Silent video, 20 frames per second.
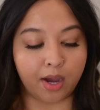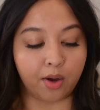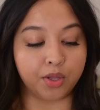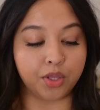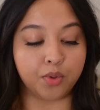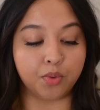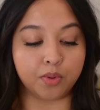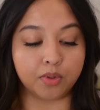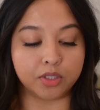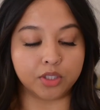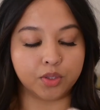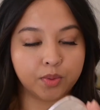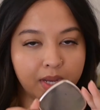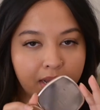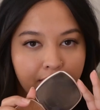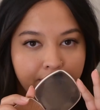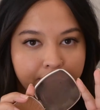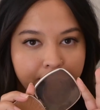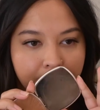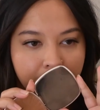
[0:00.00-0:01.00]
you do
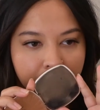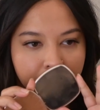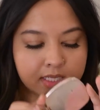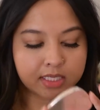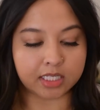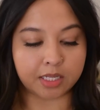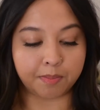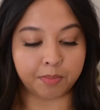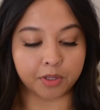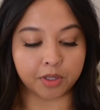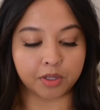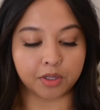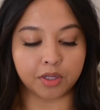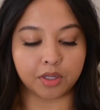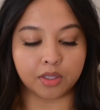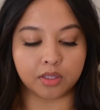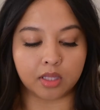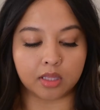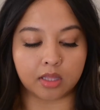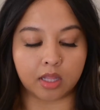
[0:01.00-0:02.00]
have the
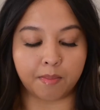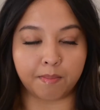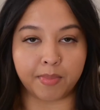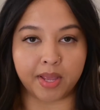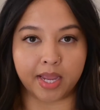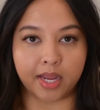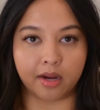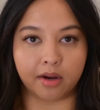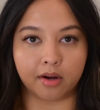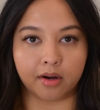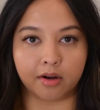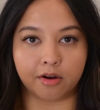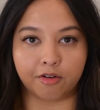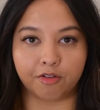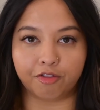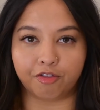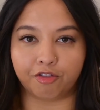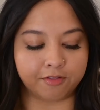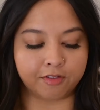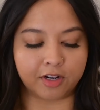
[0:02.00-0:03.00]
typical Lemare,
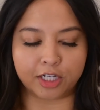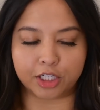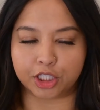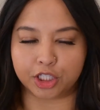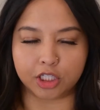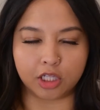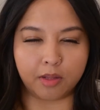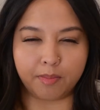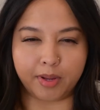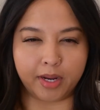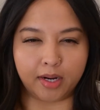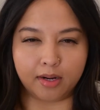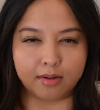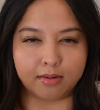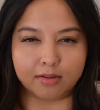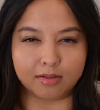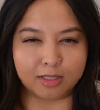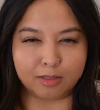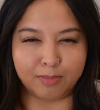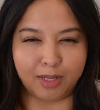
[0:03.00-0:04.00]
fresh
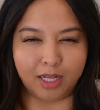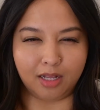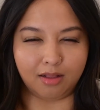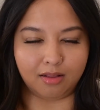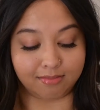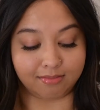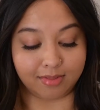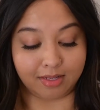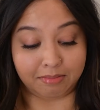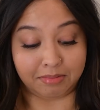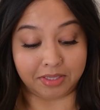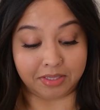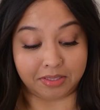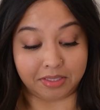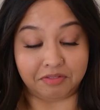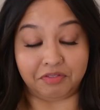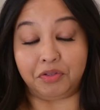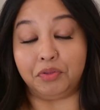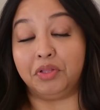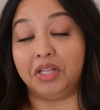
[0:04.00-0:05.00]
Lemare smell. I mean,
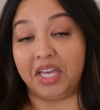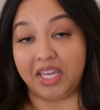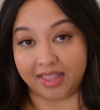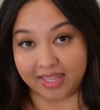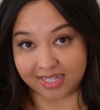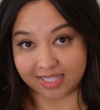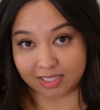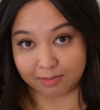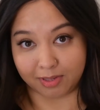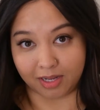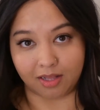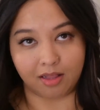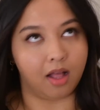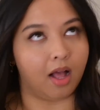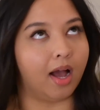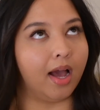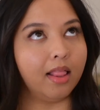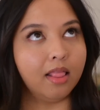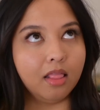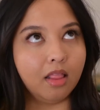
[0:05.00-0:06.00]
if you like that smell,
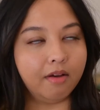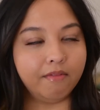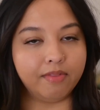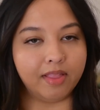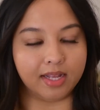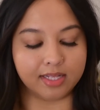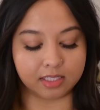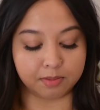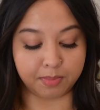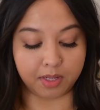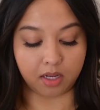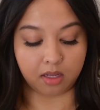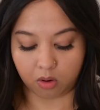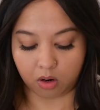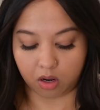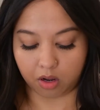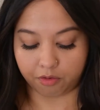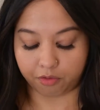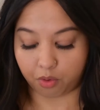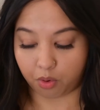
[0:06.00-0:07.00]
I love that smell.
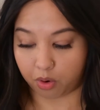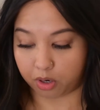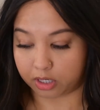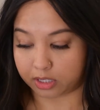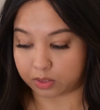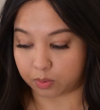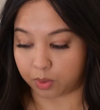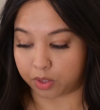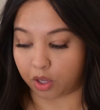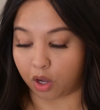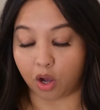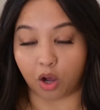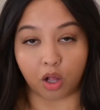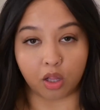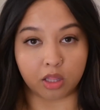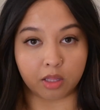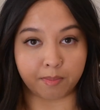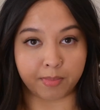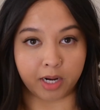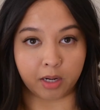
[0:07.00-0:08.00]
Of course, with all
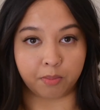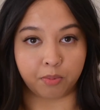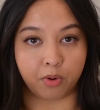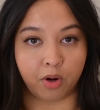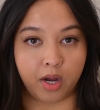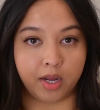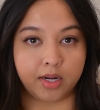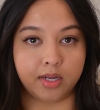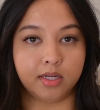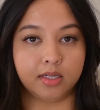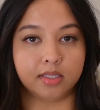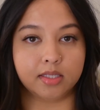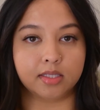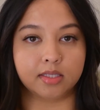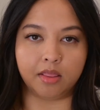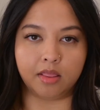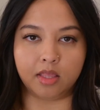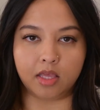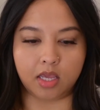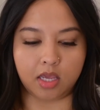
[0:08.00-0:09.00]
Lemare products,
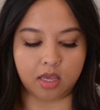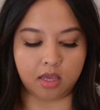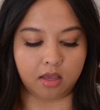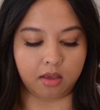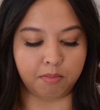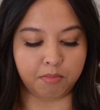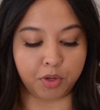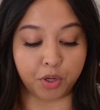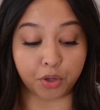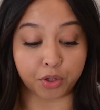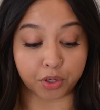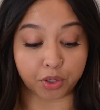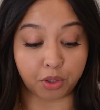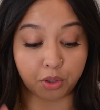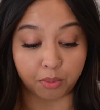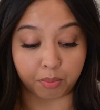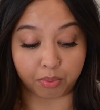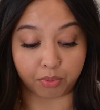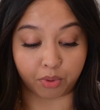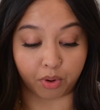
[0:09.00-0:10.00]
the Miracle
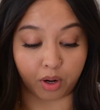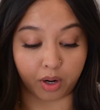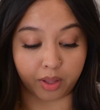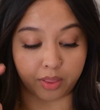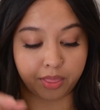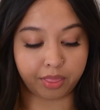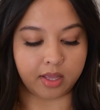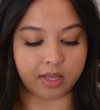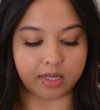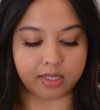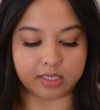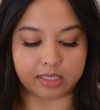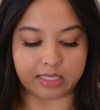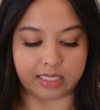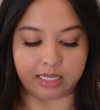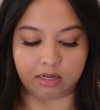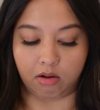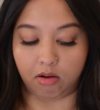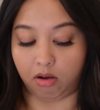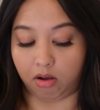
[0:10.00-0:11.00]
Broth is in
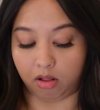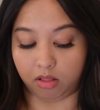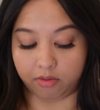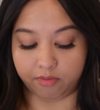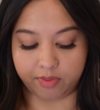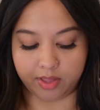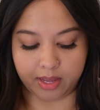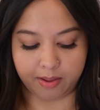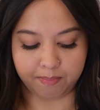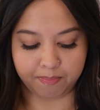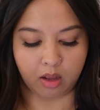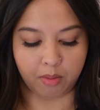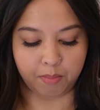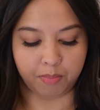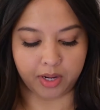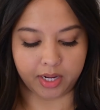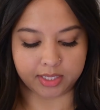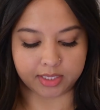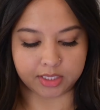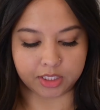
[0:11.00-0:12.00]
all of them,
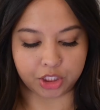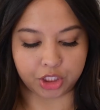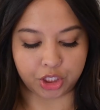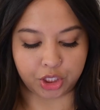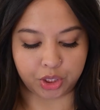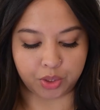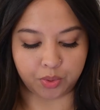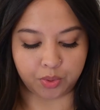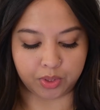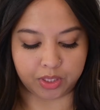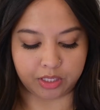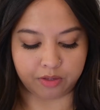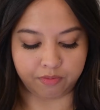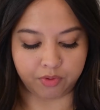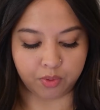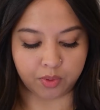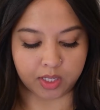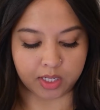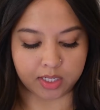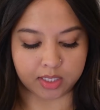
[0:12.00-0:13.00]
but to give you
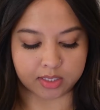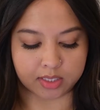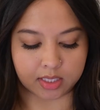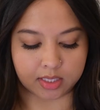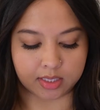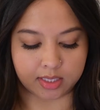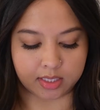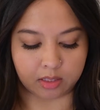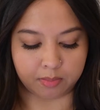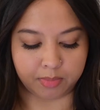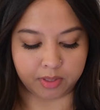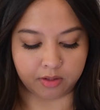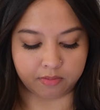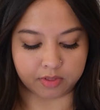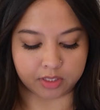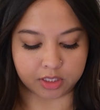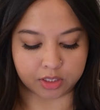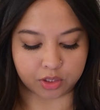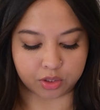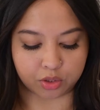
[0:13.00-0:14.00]
guys a little bit of a
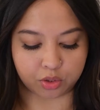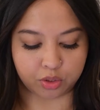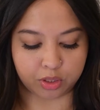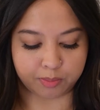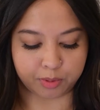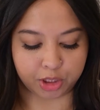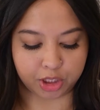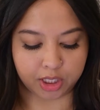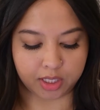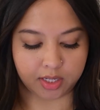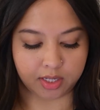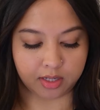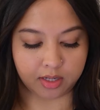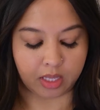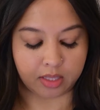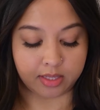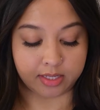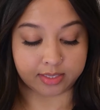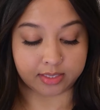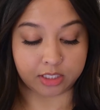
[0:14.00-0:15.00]
description,
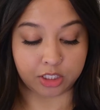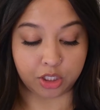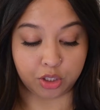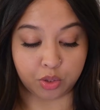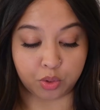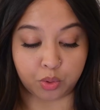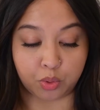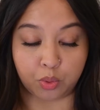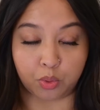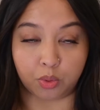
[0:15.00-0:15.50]
this new